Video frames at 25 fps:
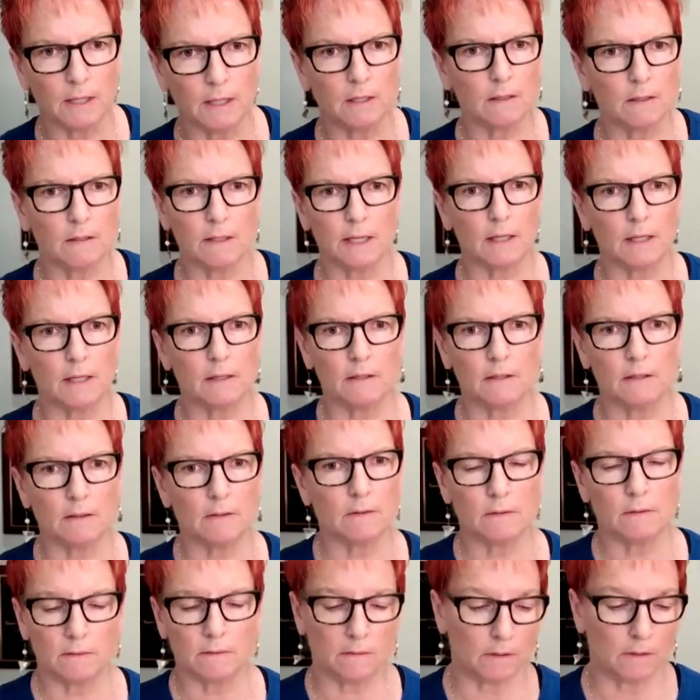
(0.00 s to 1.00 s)
and
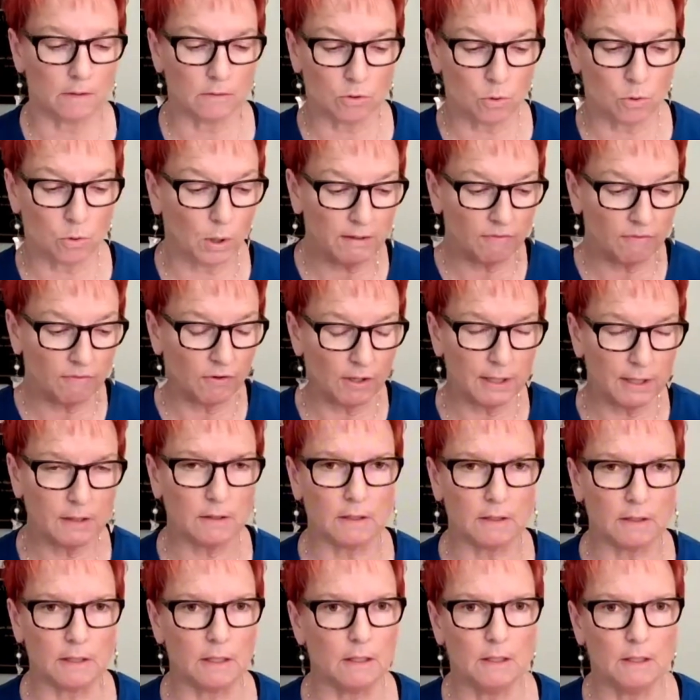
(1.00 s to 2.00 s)
quite
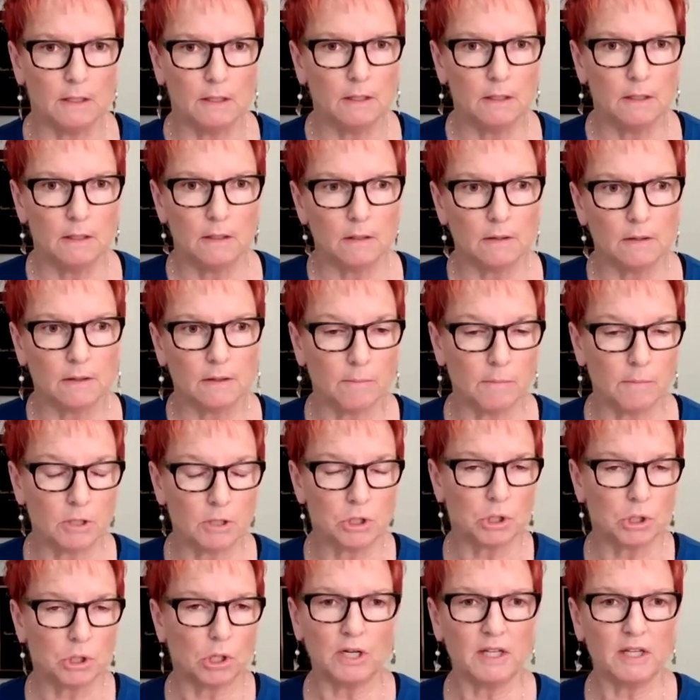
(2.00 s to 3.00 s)
frankly, the
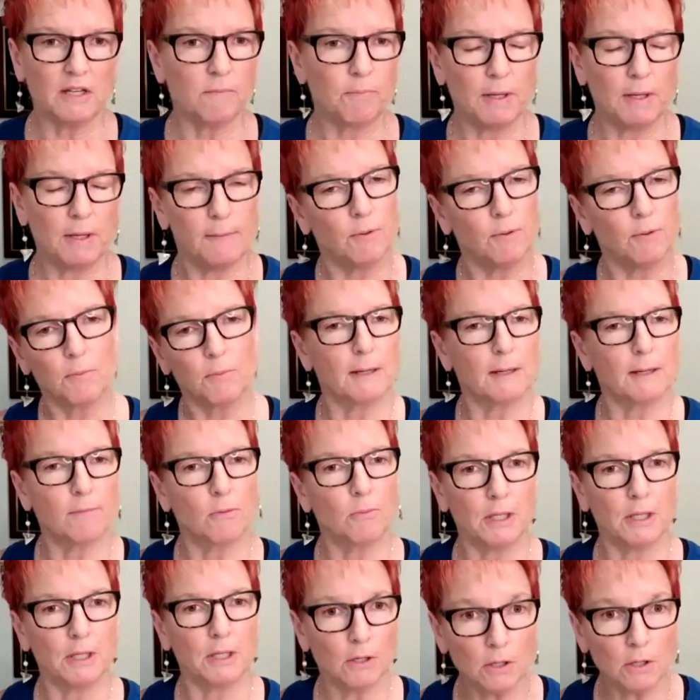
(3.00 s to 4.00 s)
majority of people
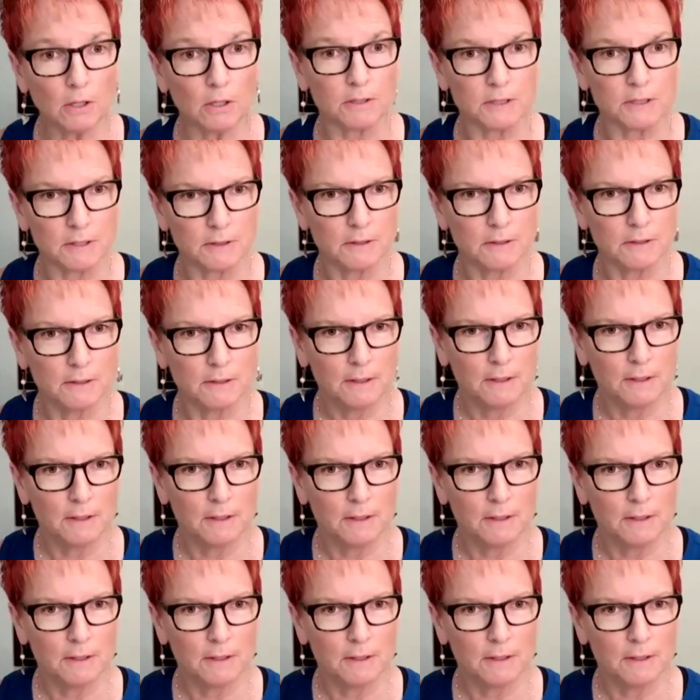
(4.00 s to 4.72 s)
probably aren't.